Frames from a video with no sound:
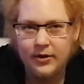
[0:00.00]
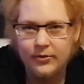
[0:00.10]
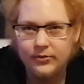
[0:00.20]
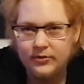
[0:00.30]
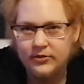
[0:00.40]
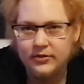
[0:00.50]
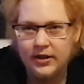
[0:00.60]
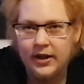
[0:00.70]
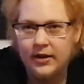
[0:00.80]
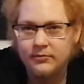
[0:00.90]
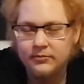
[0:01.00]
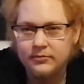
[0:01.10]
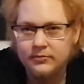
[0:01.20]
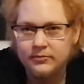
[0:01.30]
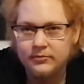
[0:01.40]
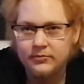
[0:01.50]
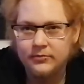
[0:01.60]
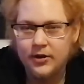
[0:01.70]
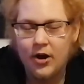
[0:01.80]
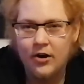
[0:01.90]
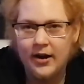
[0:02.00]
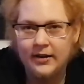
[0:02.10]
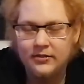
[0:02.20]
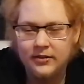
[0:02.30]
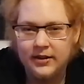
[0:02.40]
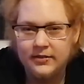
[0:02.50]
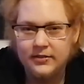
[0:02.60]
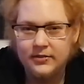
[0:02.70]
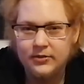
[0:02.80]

goes a car accident,